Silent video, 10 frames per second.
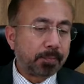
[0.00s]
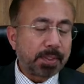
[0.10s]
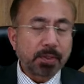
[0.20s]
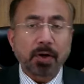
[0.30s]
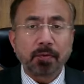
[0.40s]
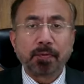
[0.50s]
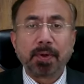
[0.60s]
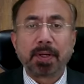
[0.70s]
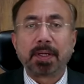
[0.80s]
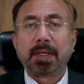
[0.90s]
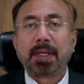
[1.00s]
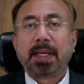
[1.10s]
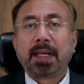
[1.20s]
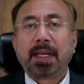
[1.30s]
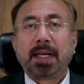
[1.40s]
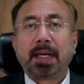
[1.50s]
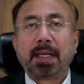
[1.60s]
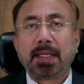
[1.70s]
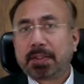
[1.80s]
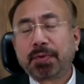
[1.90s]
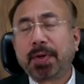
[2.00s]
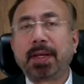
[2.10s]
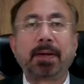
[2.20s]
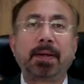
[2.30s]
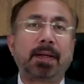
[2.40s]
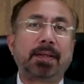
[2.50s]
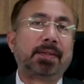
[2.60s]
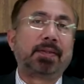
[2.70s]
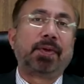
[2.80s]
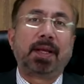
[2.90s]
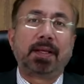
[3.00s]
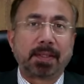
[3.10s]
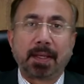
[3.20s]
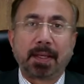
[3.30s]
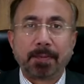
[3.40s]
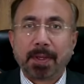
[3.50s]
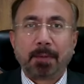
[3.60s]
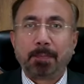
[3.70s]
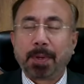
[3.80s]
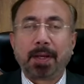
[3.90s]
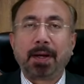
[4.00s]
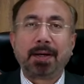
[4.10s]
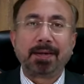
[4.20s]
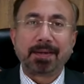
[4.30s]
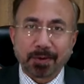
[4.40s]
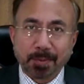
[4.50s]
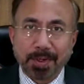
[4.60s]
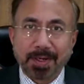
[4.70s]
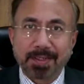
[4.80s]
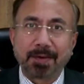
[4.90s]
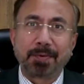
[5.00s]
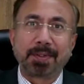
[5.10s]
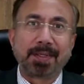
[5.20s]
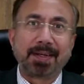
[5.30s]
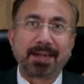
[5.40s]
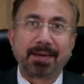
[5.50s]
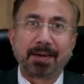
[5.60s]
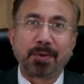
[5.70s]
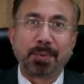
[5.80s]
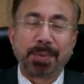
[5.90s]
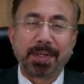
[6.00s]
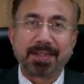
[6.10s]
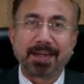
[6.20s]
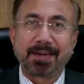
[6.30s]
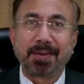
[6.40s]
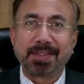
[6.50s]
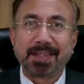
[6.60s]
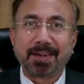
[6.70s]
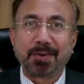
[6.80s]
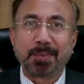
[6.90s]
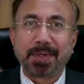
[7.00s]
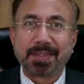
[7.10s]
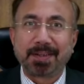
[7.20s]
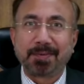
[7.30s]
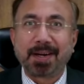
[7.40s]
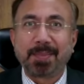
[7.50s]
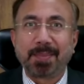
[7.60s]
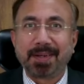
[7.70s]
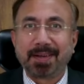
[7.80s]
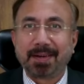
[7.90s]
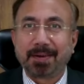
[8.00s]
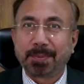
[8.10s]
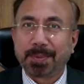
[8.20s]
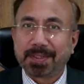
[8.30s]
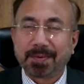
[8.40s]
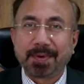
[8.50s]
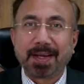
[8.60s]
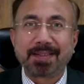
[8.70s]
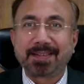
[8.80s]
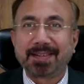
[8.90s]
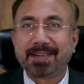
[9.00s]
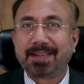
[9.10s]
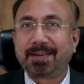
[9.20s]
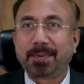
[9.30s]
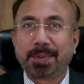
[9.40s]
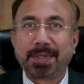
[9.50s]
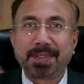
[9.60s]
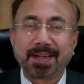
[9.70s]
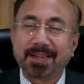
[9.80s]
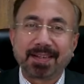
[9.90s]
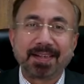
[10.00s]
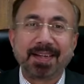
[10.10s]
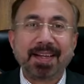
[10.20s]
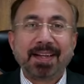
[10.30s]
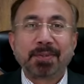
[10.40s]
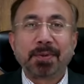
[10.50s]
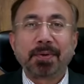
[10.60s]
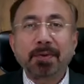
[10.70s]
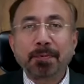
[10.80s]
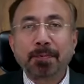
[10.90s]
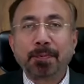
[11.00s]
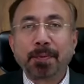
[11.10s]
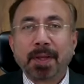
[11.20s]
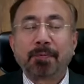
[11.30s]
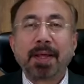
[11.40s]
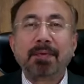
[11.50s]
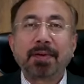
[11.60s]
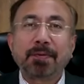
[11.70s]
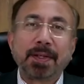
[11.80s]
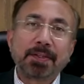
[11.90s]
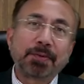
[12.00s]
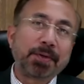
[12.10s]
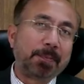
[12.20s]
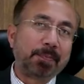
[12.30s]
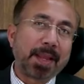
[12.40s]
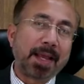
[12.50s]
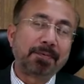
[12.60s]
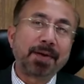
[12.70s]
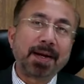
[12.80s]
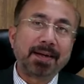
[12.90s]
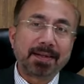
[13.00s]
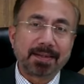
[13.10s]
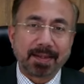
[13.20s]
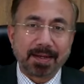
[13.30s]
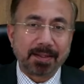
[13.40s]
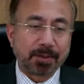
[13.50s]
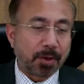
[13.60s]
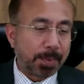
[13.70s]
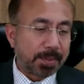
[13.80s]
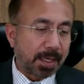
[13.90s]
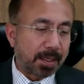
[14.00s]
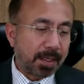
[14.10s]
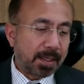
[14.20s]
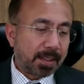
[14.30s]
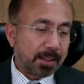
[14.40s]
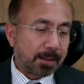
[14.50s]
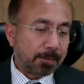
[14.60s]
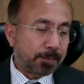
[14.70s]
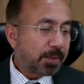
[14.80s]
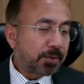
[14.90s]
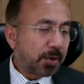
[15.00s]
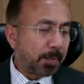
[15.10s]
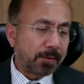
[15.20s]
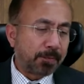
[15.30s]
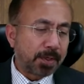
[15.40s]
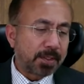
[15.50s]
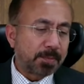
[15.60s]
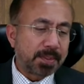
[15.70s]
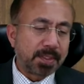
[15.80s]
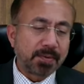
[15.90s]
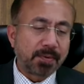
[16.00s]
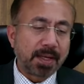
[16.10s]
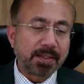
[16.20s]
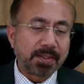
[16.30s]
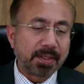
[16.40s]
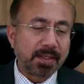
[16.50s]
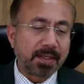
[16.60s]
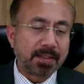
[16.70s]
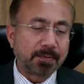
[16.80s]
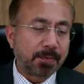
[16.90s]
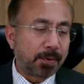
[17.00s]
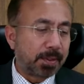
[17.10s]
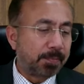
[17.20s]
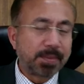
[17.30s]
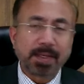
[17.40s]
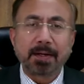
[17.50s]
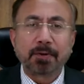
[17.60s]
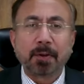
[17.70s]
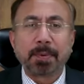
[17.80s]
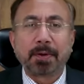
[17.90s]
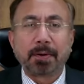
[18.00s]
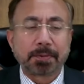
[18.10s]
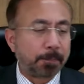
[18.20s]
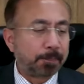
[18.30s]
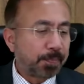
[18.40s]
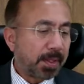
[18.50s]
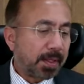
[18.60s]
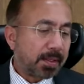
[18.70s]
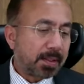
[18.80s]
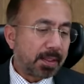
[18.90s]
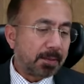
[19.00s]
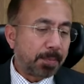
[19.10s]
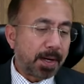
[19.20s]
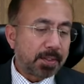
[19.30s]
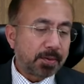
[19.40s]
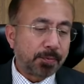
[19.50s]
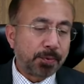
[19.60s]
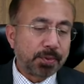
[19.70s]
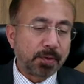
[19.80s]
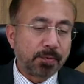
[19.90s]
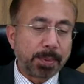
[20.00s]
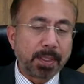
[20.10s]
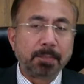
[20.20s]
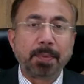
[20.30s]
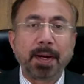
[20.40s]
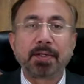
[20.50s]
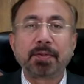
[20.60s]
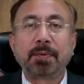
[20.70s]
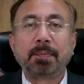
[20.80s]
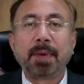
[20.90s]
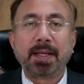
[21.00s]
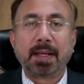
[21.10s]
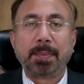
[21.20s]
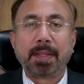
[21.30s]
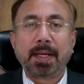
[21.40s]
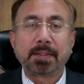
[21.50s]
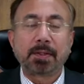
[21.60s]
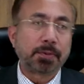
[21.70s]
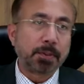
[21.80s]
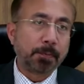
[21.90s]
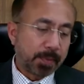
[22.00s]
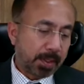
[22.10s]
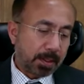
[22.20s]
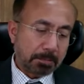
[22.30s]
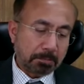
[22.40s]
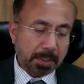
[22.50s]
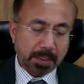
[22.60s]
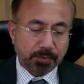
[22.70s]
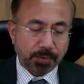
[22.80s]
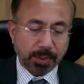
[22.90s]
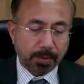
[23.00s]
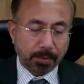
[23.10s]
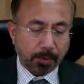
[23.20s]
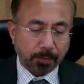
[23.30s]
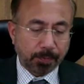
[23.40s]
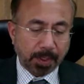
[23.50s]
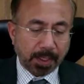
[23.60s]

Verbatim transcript: there's a lot of uh, uh, history. history has a big heart, it accommodates everything, it accommodates technology, it accommodates environment, it accommodates civilization, it accommodates culture. So a lot of flavor of history I find that is there in the topics like the first topic, forest precede civilization and deserts follow them. Second topic also, the empires of the future will be the empires of the mind. I mean, that's also um, history. A lot of